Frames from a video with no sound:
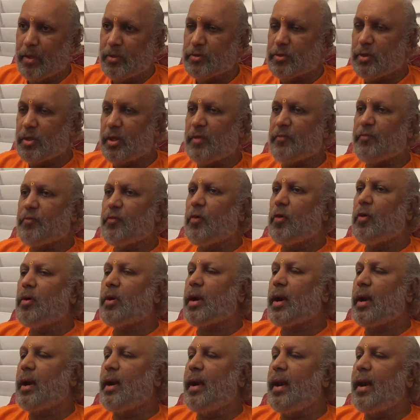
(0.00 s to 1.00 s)
So
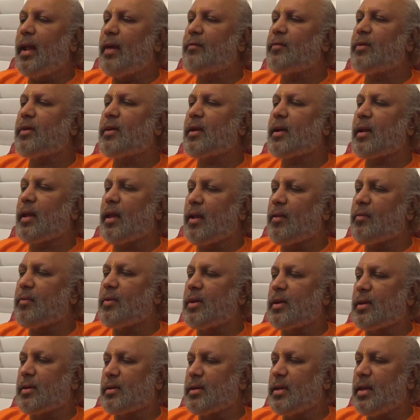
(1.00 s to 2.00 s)
therefore, never
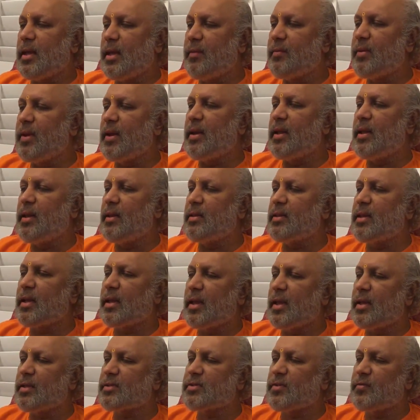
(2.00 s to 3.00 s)
ever, even in the
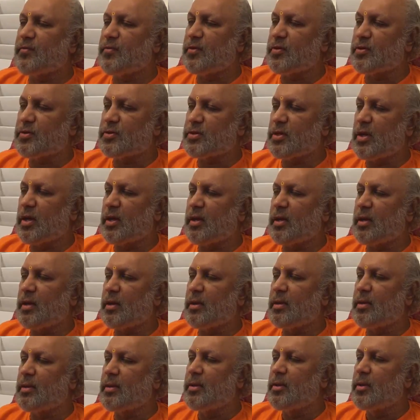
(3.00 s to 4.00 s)
case of your
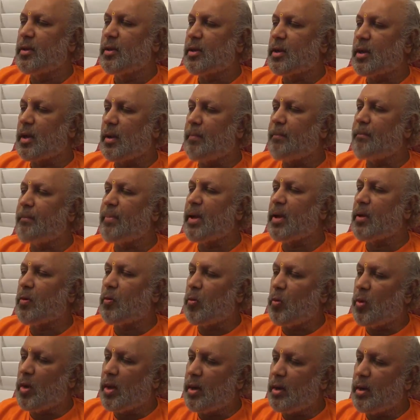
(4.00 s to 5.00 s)
children, compare
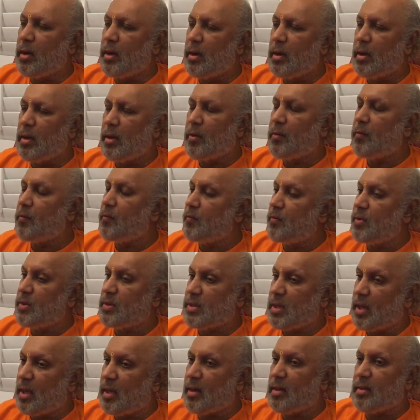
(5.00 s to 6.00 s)
one
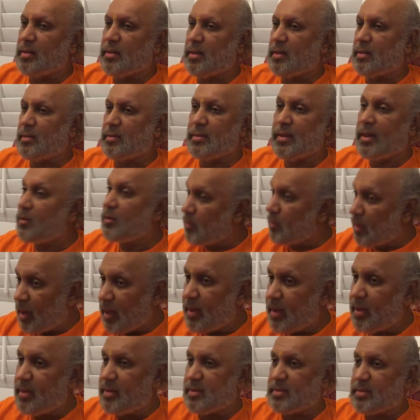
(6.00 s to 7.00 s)
with another. They don't
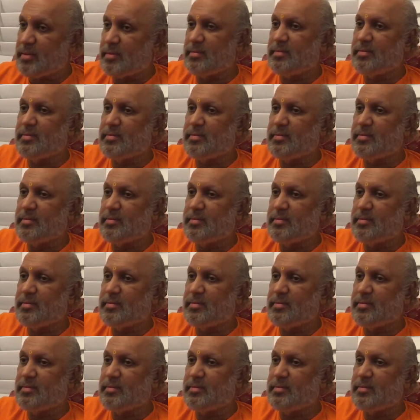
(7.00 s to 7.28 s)
like it.